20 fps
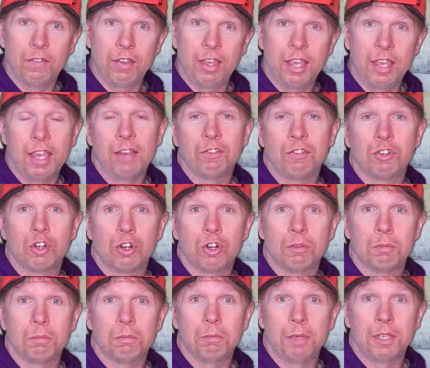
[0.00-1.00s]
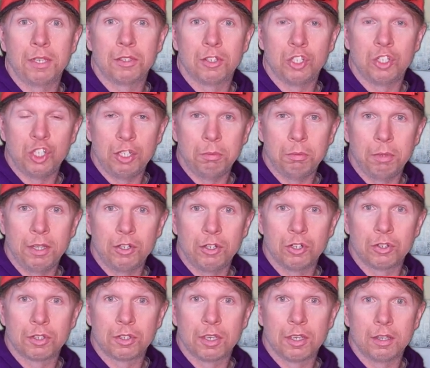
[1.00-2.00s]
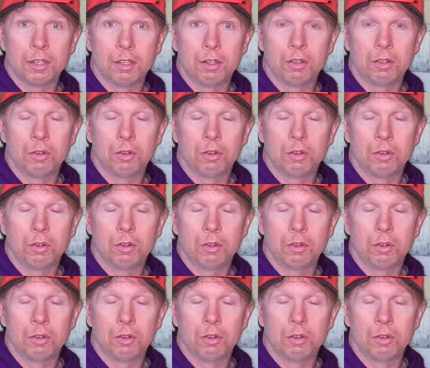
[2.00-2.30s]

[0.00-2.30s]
F sharp makes a G major scale.